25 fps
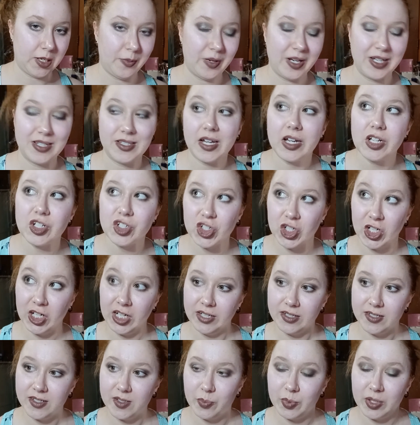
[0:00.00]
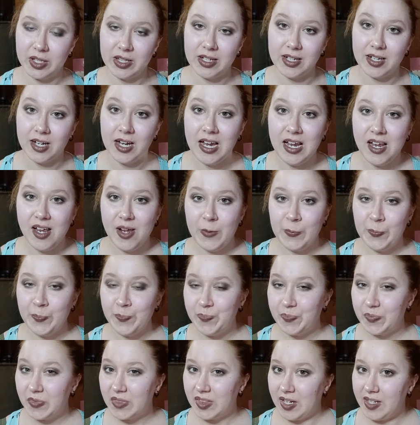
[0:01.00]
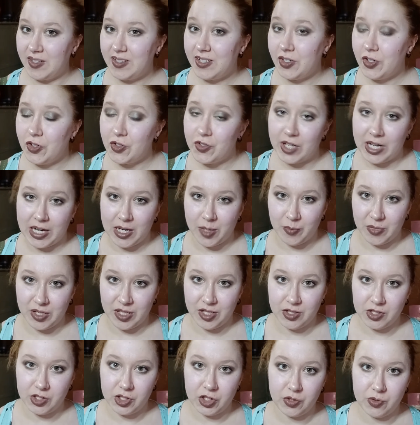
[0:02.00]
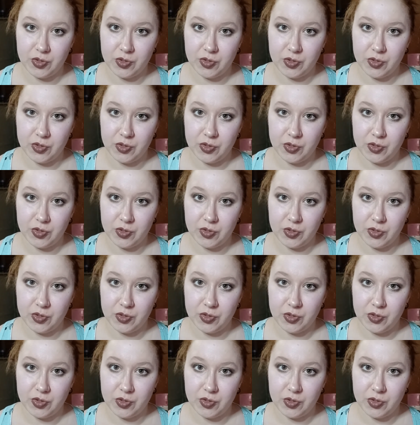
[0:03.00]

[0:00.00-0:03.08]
I say just, but like, that's entertainment to